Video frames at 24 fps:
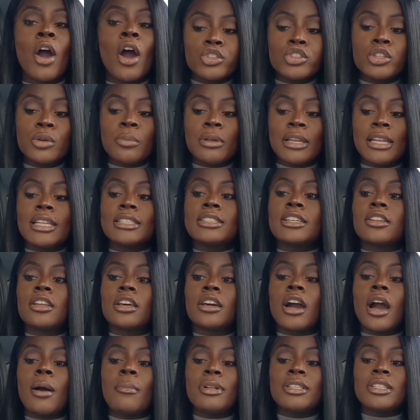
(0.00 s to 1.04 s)
ultimately there's going
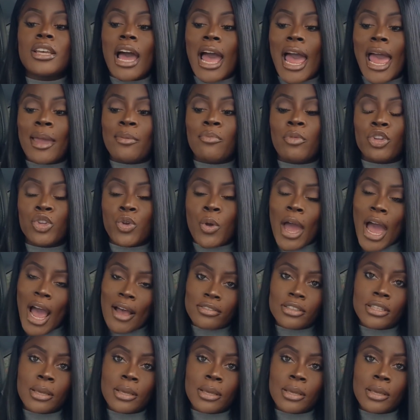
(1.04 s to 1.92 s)
to come a time when you have